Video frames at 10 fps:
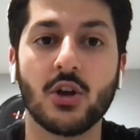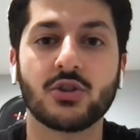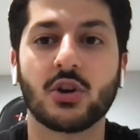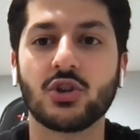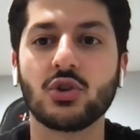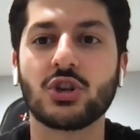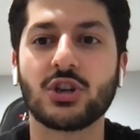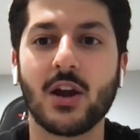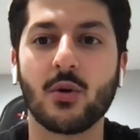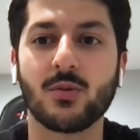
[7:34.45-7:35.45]
So could you
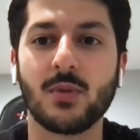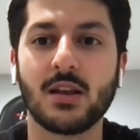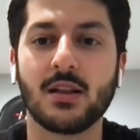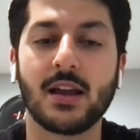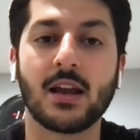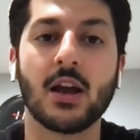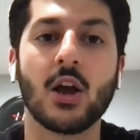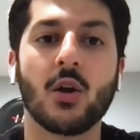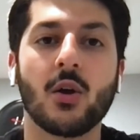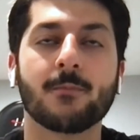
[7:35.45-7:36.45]
share with me, like,
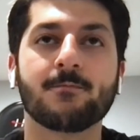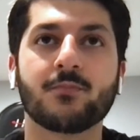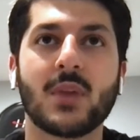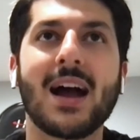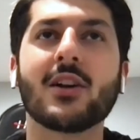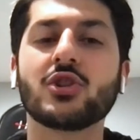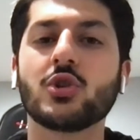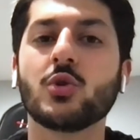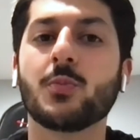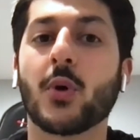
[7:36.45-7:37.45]
how did
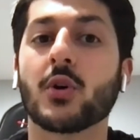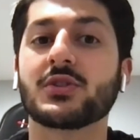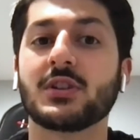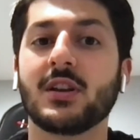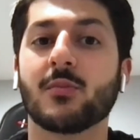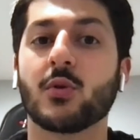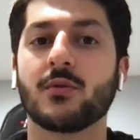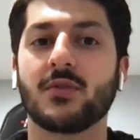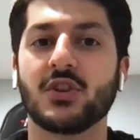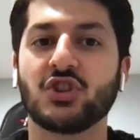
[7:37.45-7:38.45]
you personally
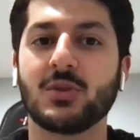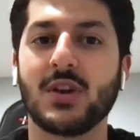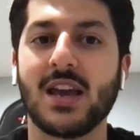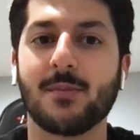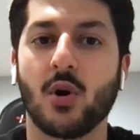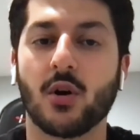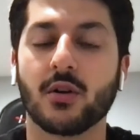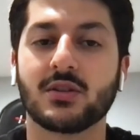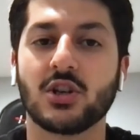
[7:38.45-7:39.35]
improve the GPA part?